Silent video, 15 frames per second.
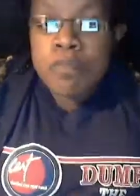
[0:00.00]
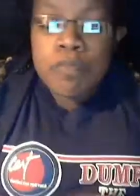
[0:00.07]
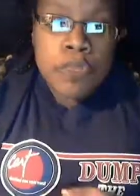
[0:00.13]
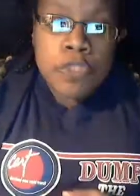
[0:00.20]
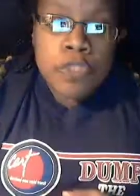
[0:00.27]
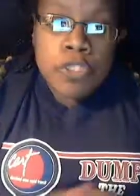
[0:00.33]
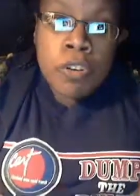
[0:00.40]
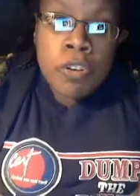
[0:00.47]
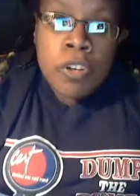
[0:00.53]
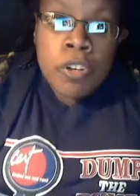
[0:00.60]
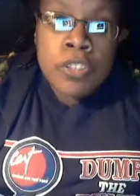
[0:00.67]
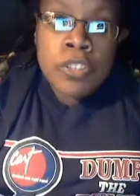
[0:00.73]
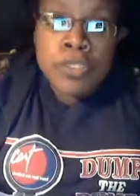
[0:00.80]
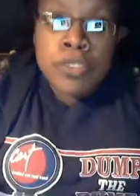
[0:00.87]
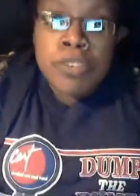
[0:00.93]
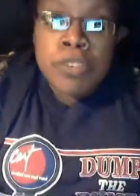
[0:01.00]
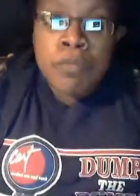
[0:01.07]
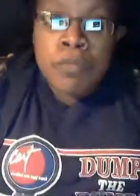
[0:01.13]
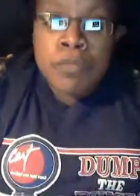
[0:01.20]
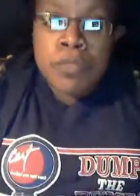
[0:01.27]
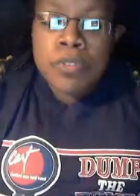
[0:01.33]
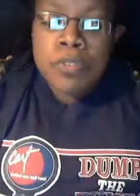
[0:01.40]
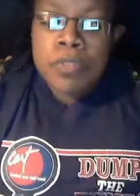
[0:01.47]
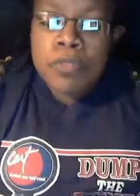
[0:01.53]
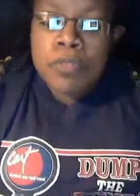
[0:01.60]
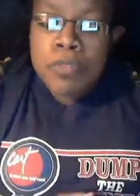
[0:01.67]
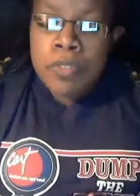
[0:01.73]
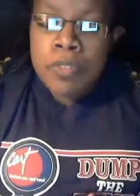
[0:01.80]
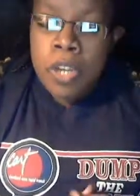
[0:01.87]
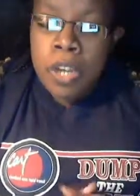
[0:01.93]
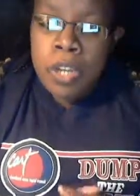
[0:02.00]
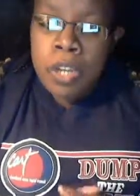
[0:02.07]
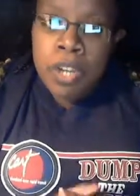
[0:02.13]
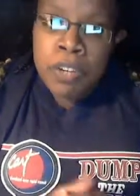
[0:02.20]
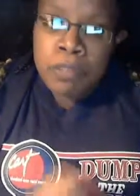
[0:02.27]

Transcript: Sorry, I just don't. I